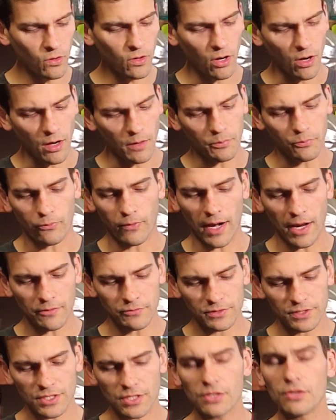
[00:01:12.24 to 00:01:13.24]
comp
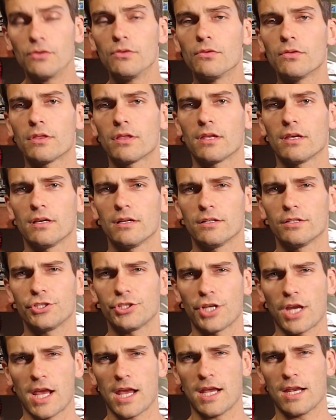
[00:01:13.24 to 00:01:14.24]
round tooth
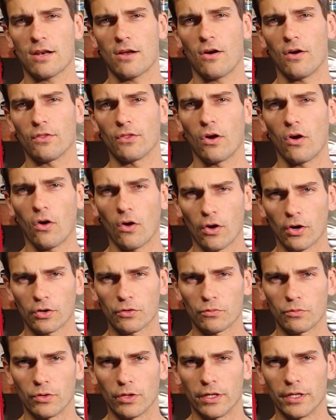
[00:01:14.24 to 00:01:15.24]
chain on the
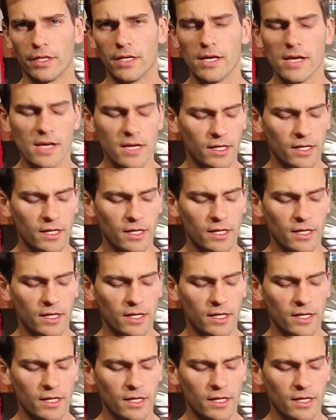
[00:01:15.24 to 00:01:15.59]
hardwood